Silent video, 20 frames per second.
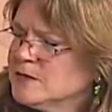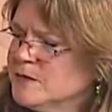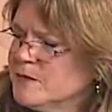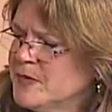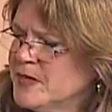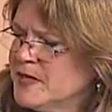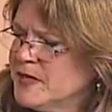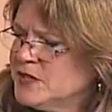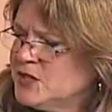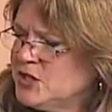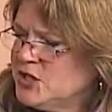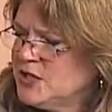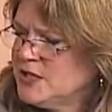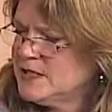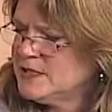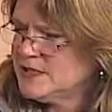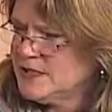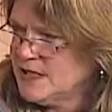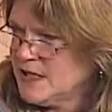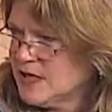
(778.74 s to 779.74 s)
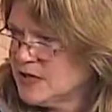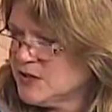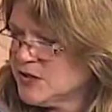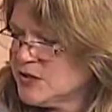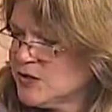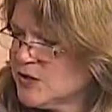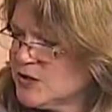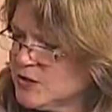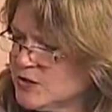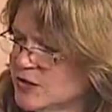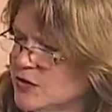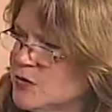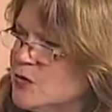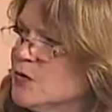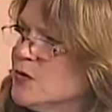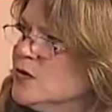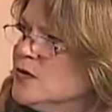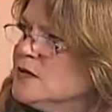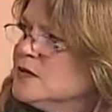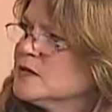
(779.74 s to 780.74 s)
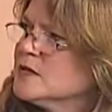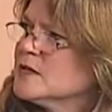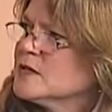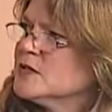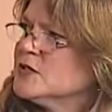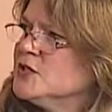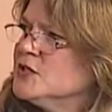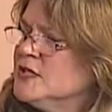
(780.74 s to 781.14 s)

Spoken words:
being chintzy on certain tools because